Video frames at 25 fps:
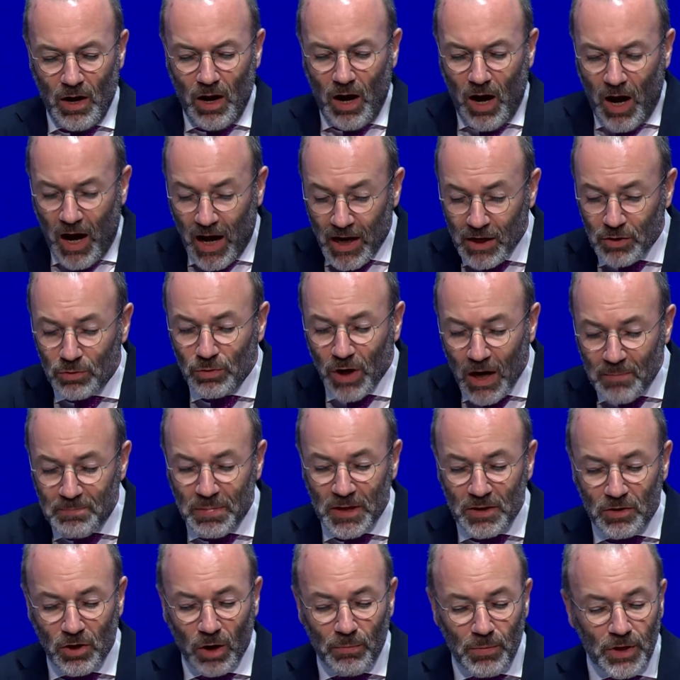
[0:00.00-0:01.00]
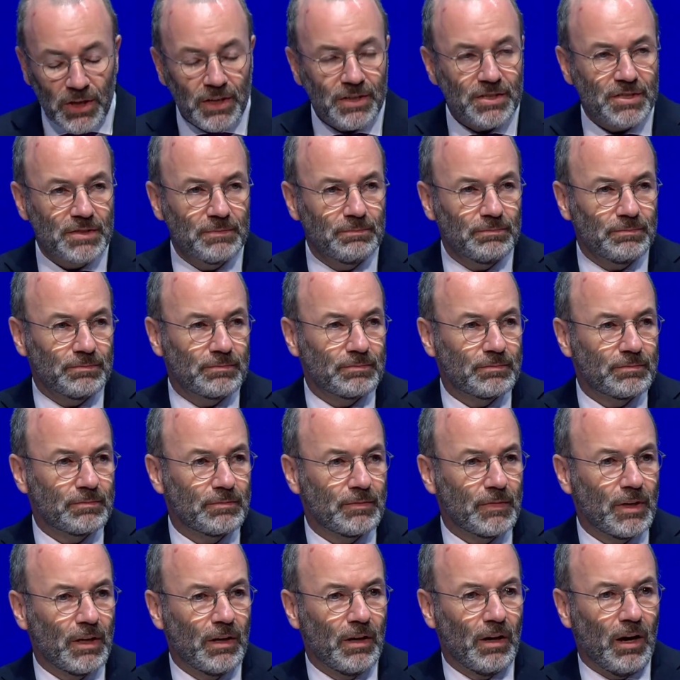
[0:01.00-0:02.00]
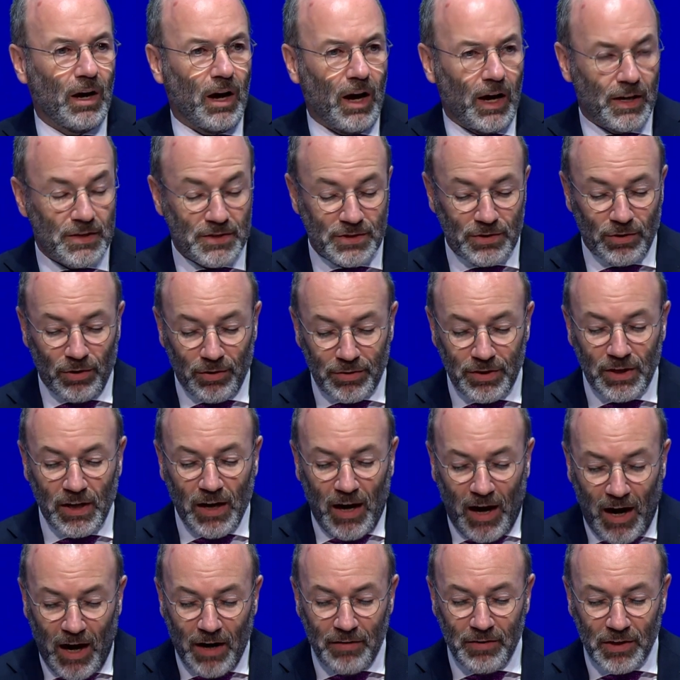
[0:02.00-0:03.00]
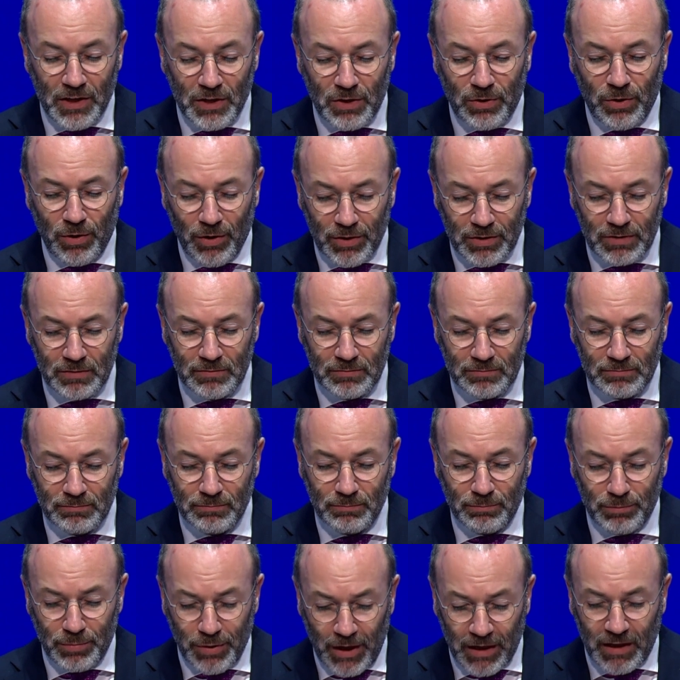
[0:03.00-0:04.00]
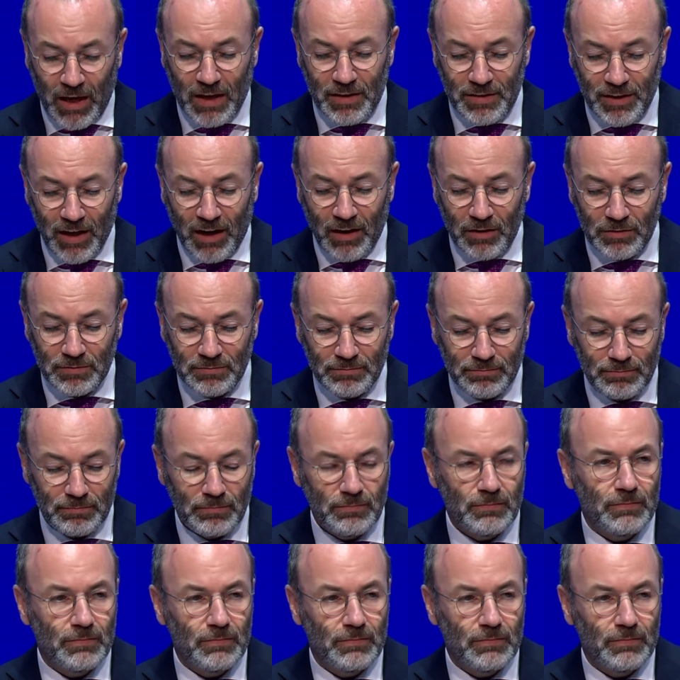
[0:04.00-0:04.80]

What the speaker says: I grew up in communism. I saw the Iron Curtain breaking down.